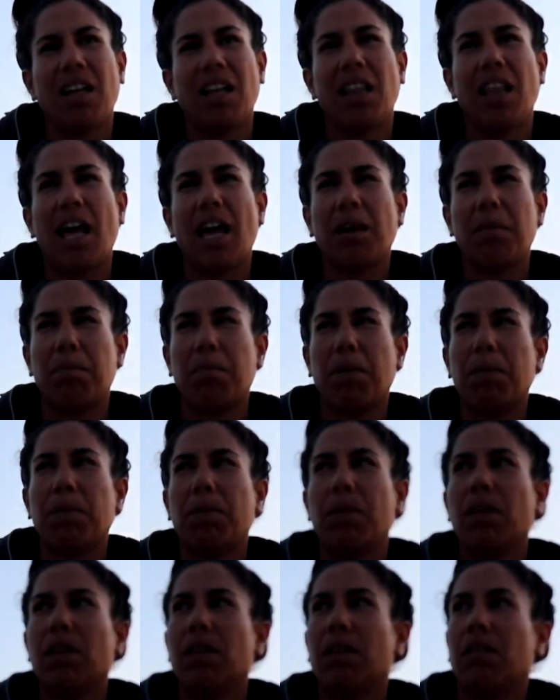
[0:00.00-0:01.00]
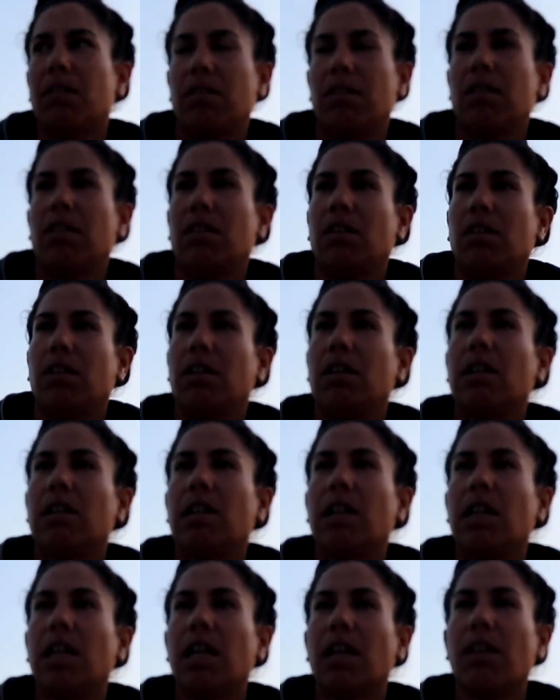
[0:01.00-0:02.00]
Like people
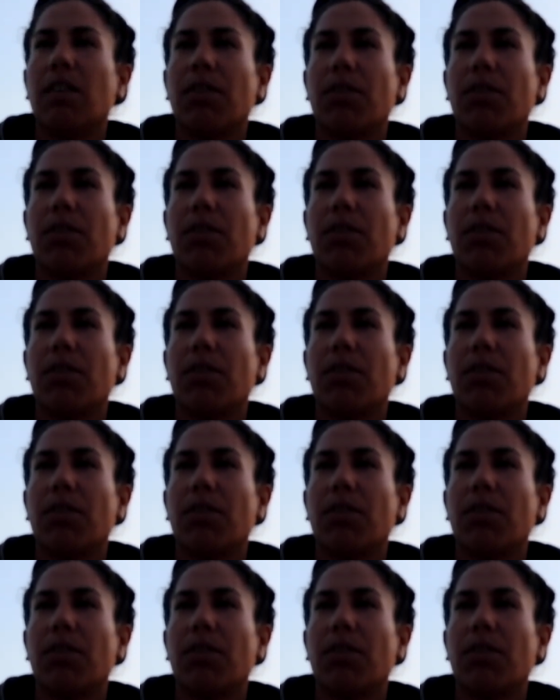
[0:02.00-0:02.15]
didn't